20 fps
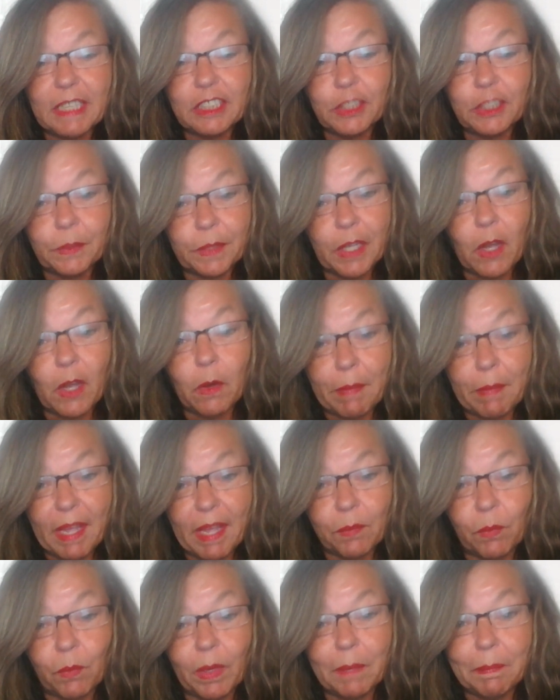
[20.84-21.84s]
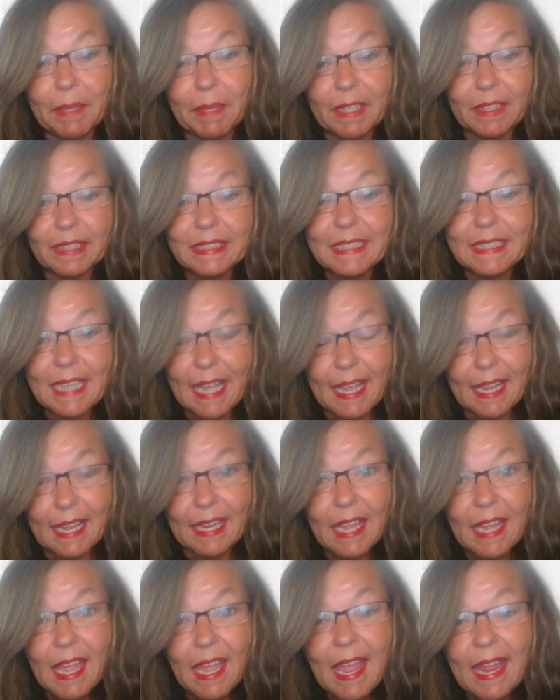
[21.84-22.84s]
doing OMAD, one meal a
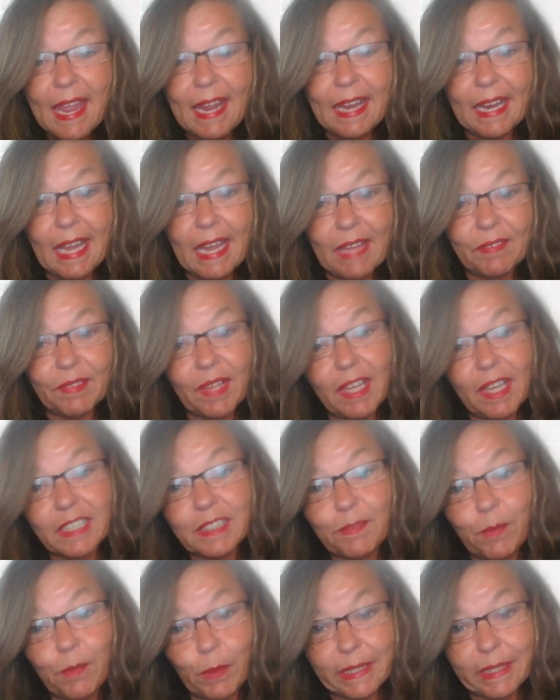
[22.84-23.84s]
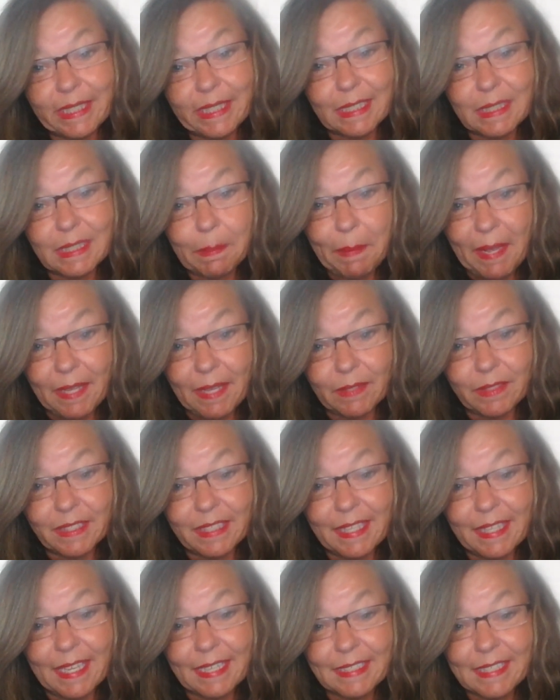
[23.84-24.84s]
day, and I've lost 46 pounds
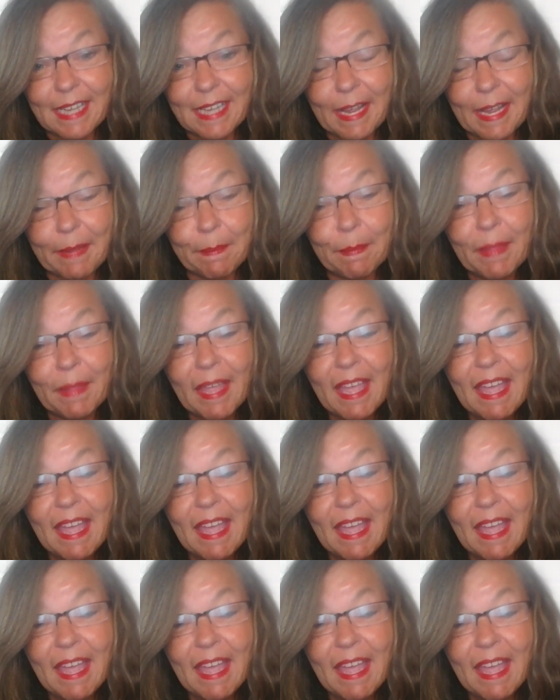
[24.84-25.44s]
in that time.